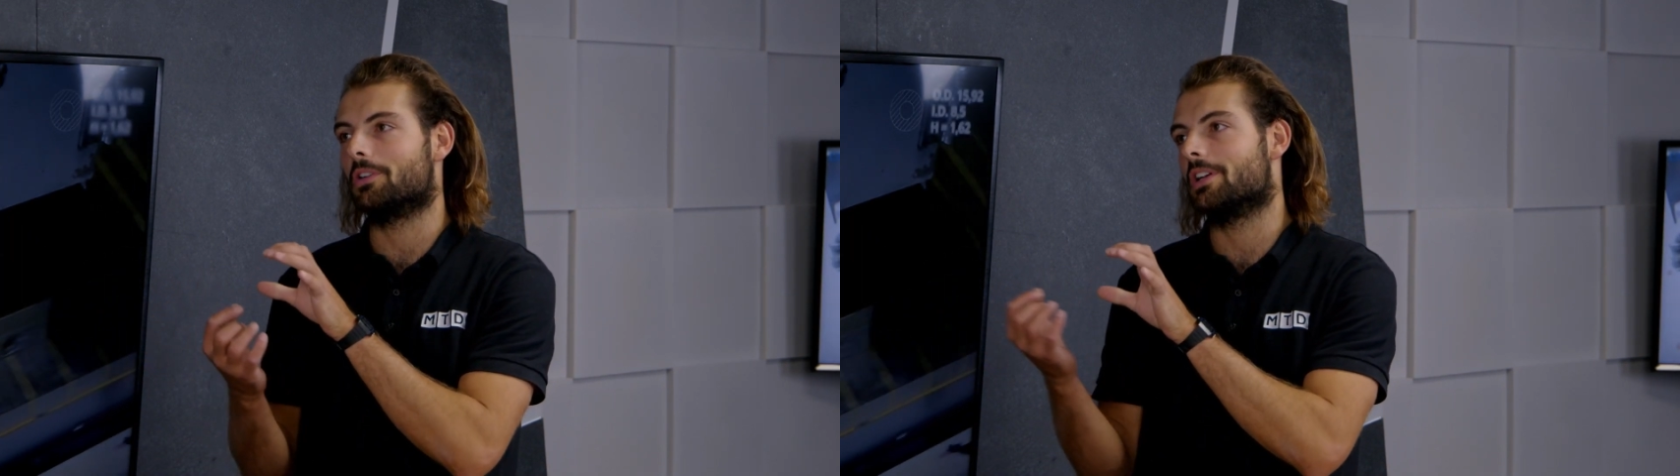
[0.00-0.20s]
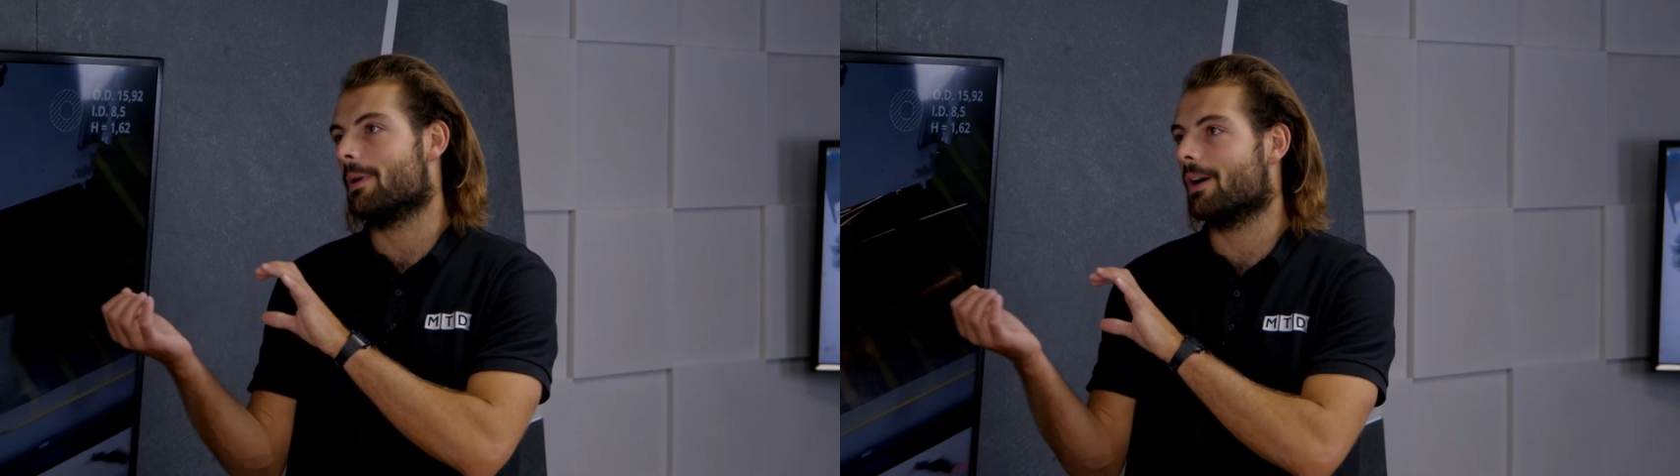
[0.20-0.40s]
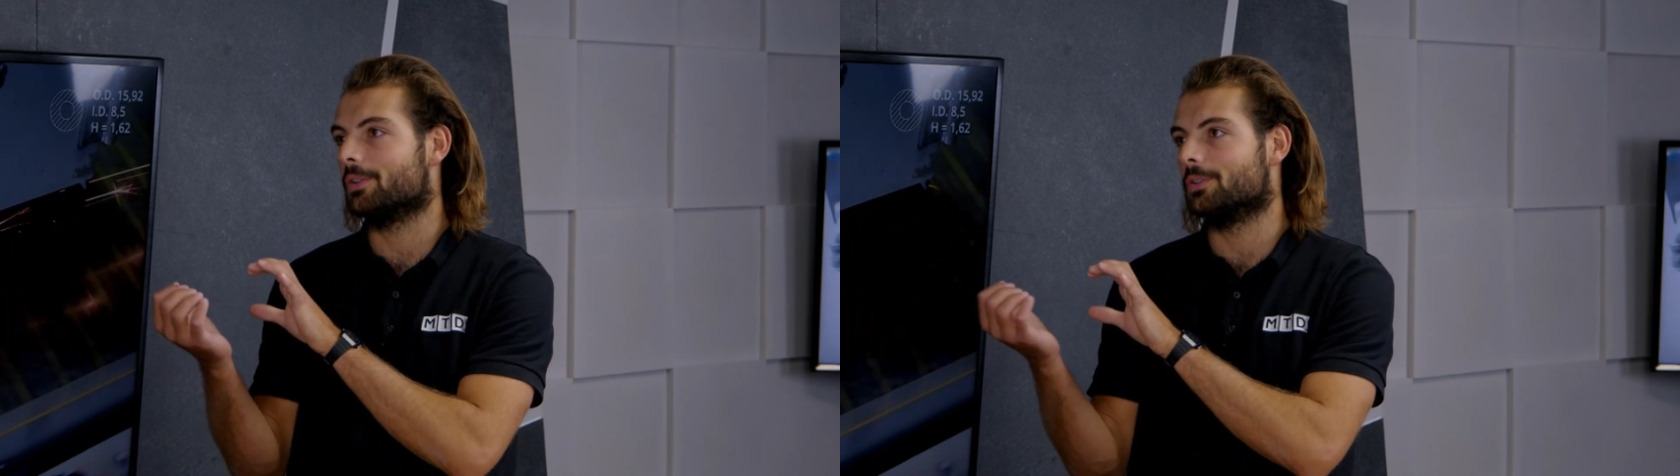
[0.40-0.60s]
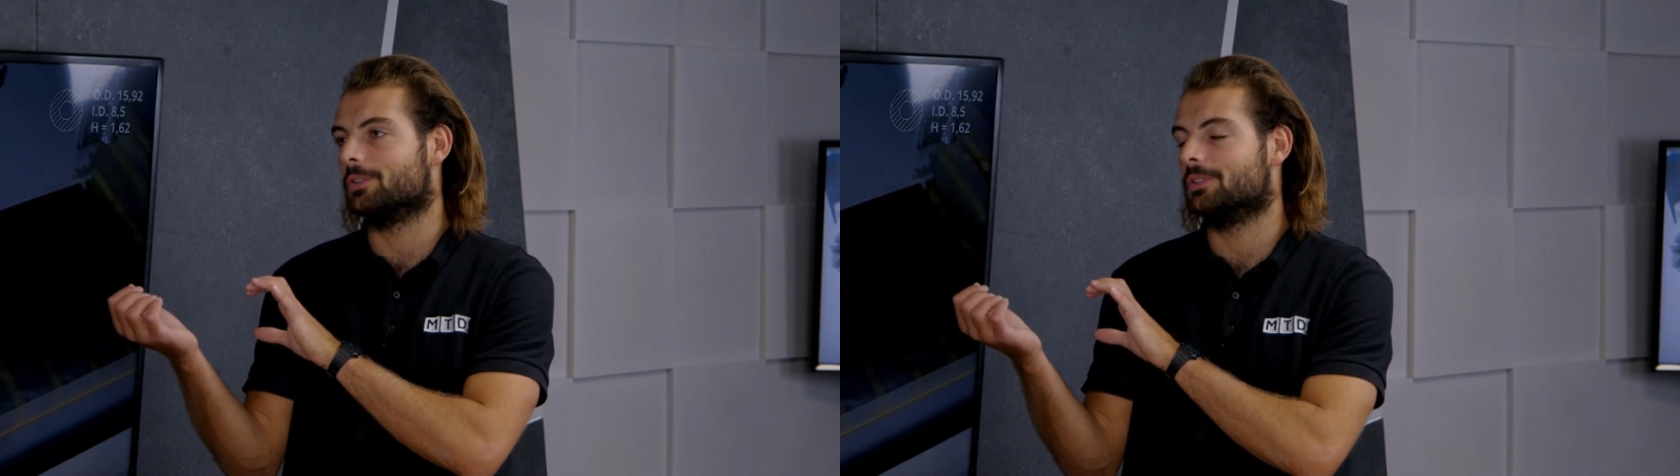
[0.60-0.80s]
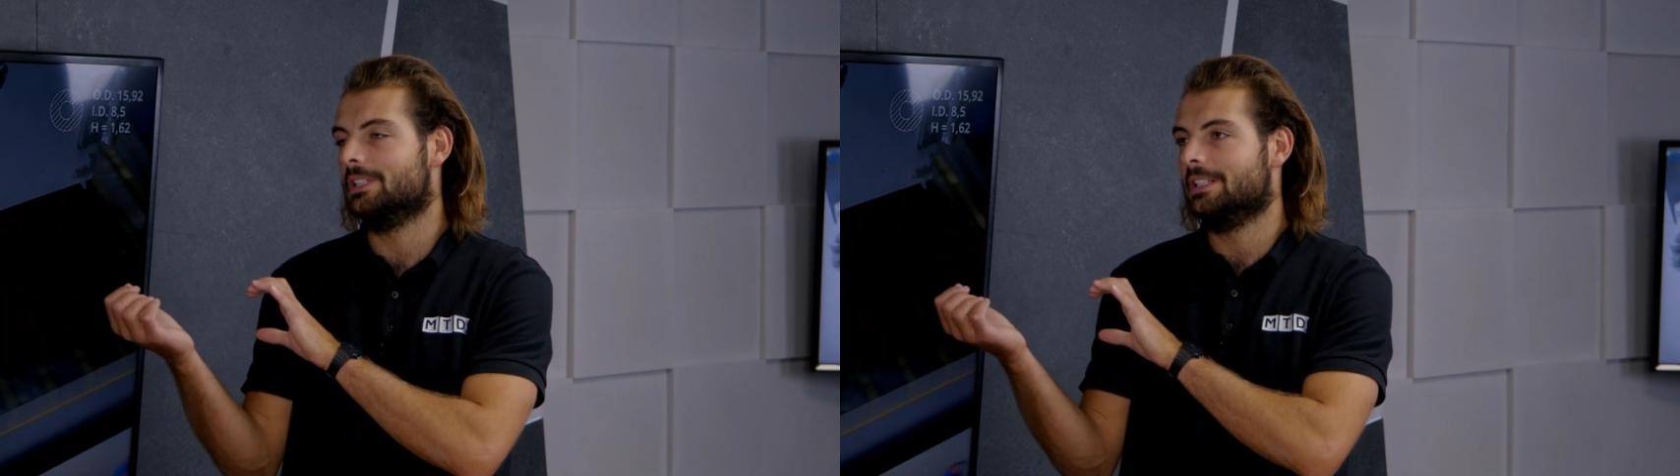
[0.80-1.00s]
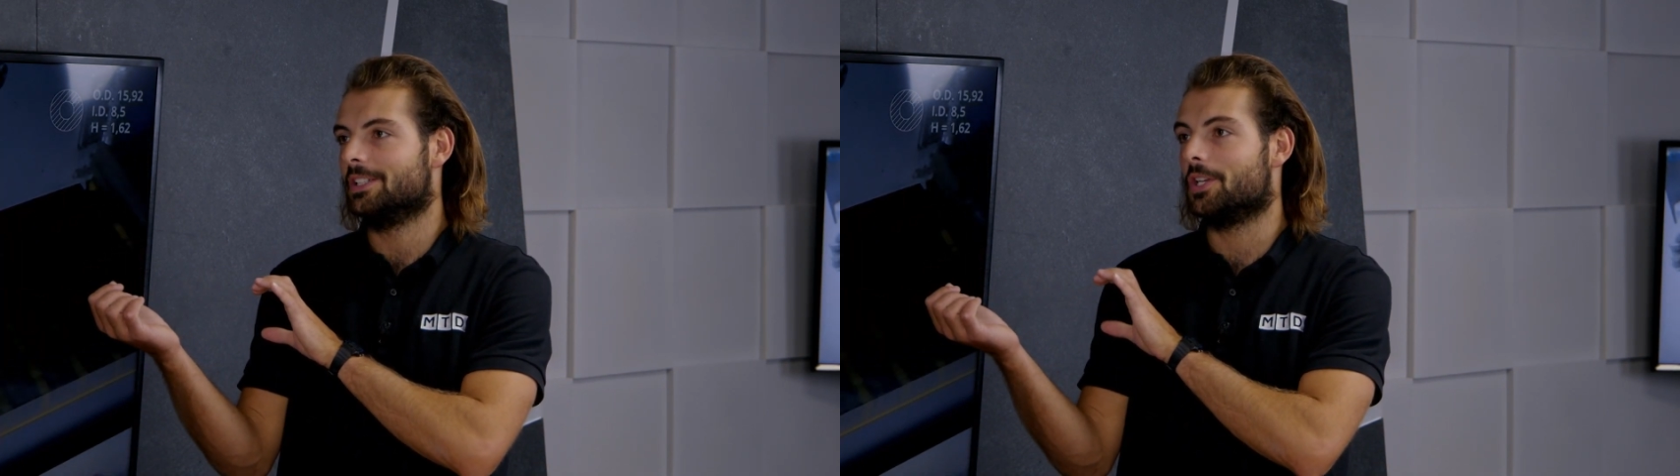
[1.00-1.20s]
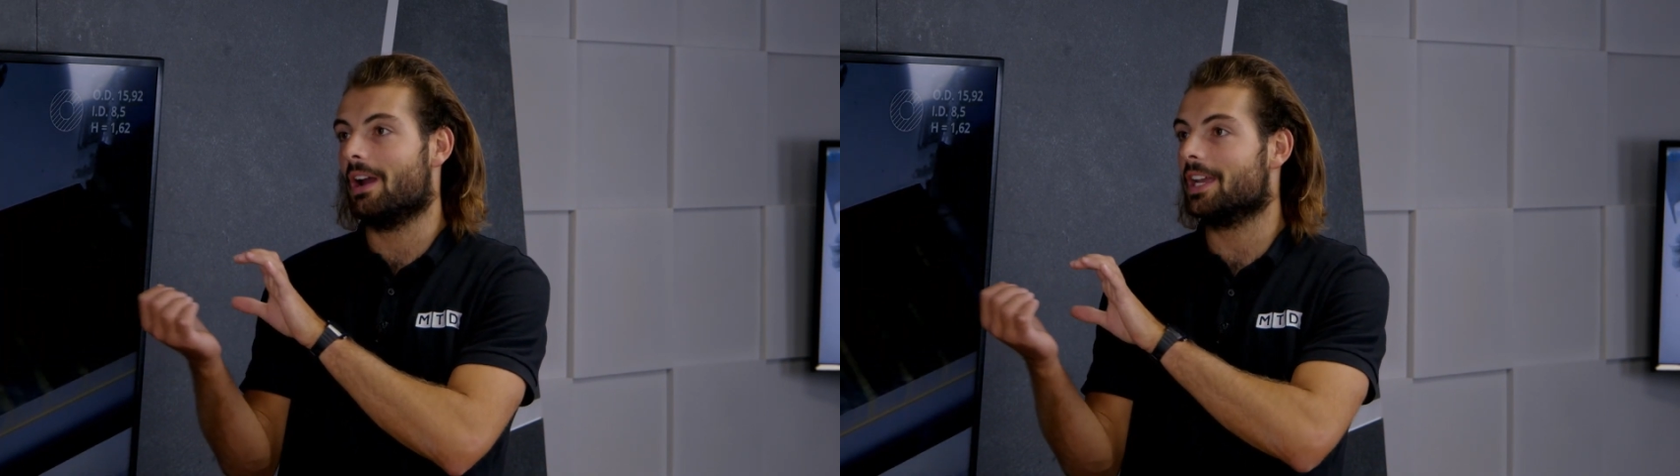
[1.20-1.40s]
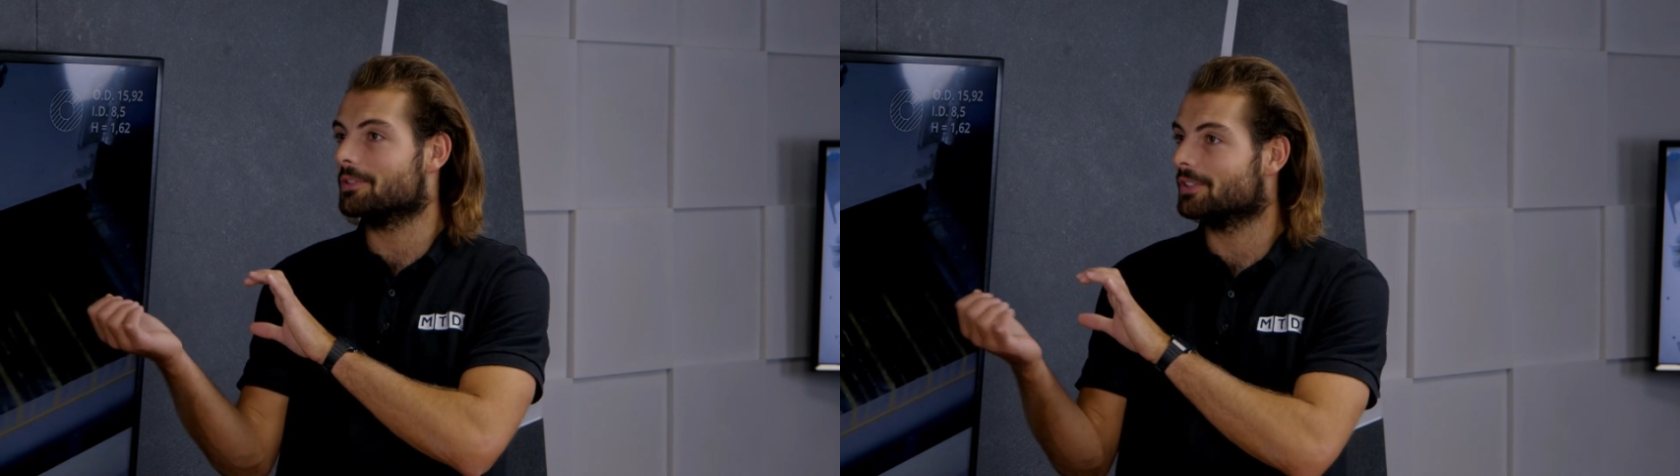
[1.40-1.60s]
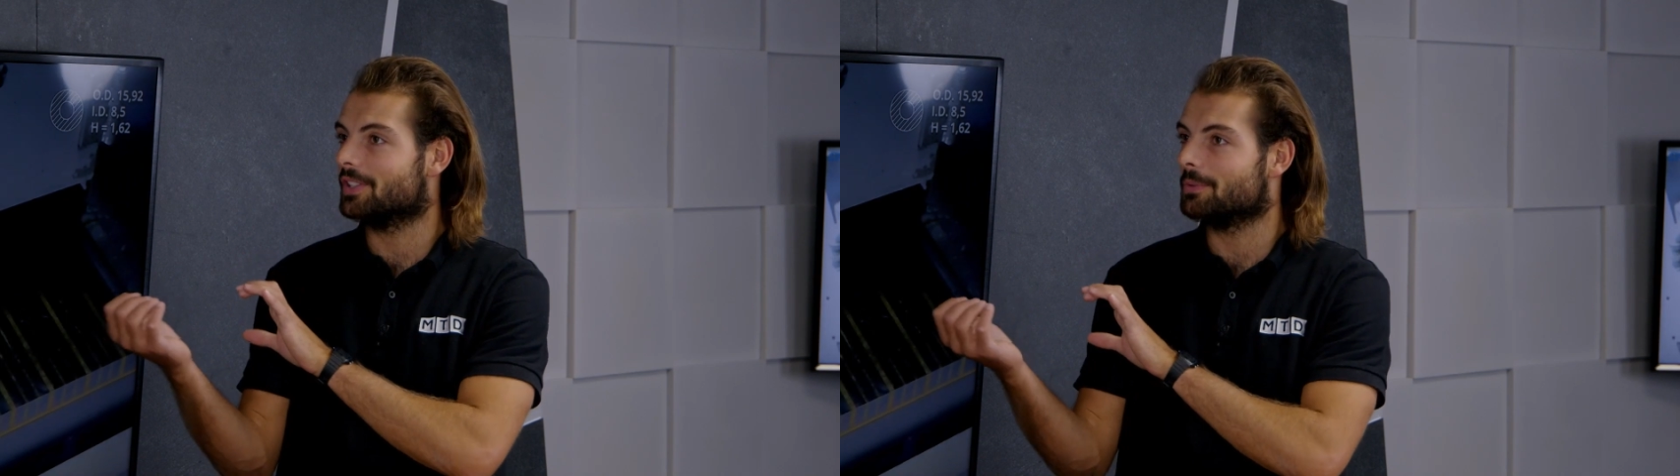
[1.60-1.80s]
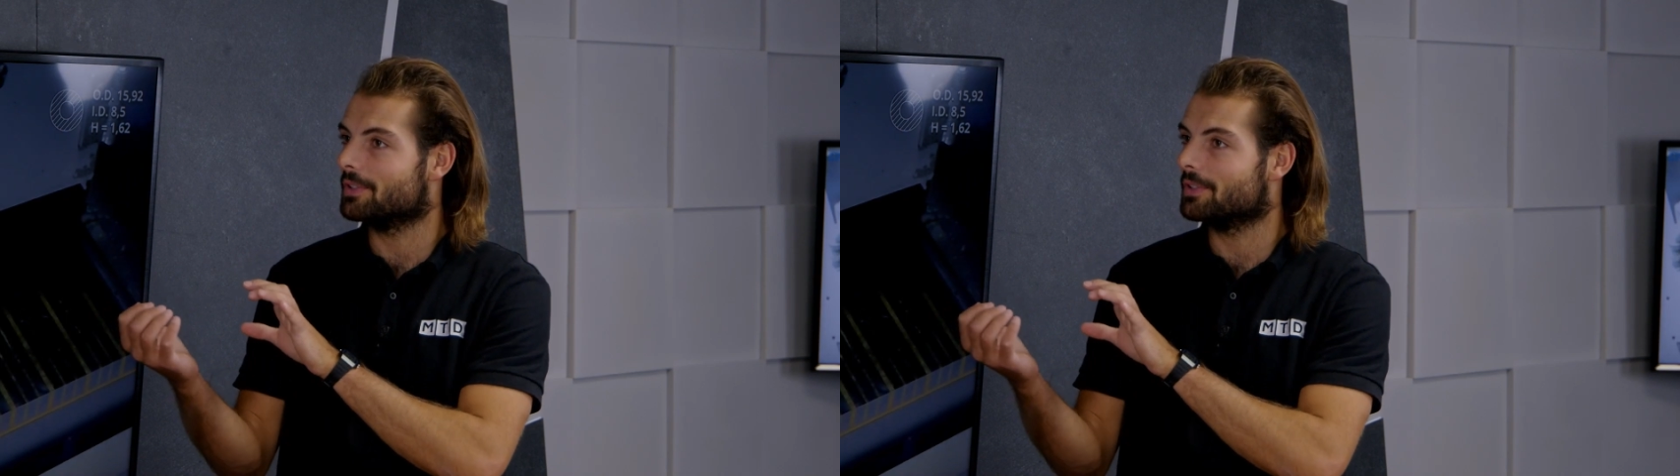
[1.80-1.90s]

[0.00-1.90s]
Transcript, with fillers: worry about your your accuracy